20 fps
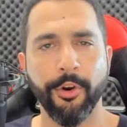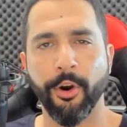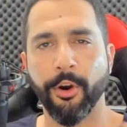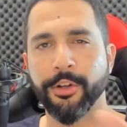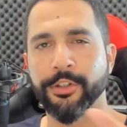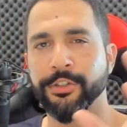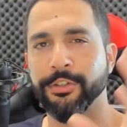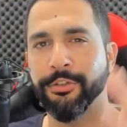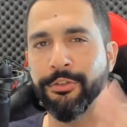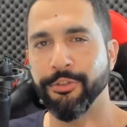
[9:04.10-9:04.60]

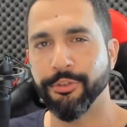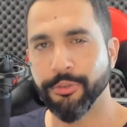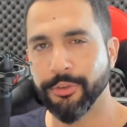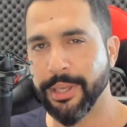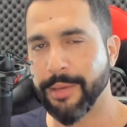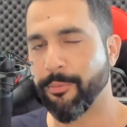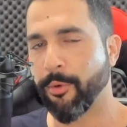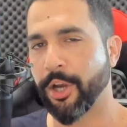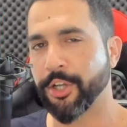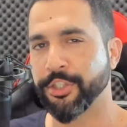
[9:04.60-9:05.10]
course, do
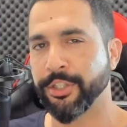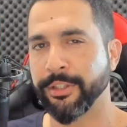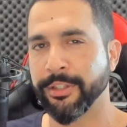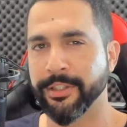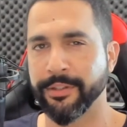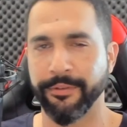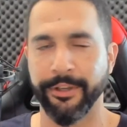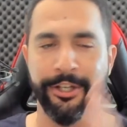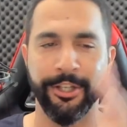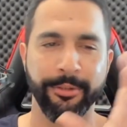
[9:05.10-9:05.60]
keep watching
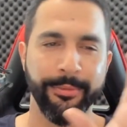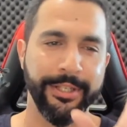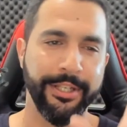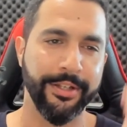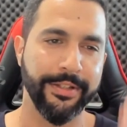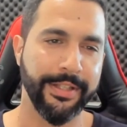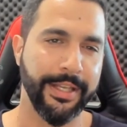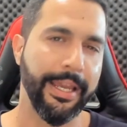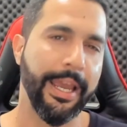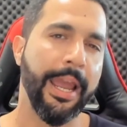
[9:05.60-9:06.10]
this video
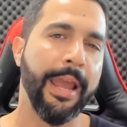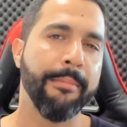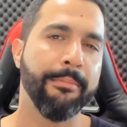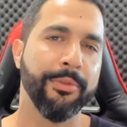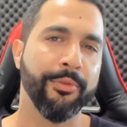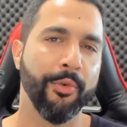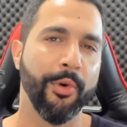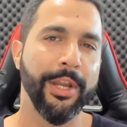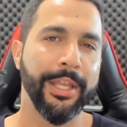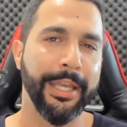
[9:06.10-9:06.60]
because because I
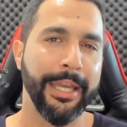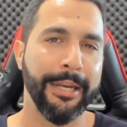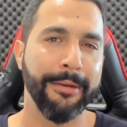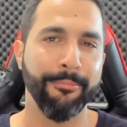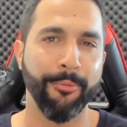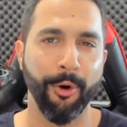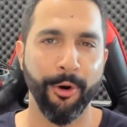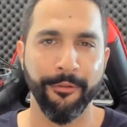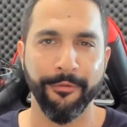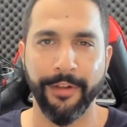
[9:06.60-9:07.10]
am throwing in
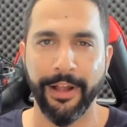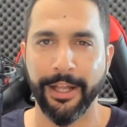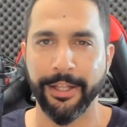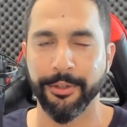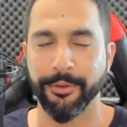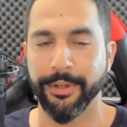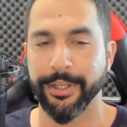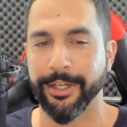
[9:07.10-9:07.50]
more value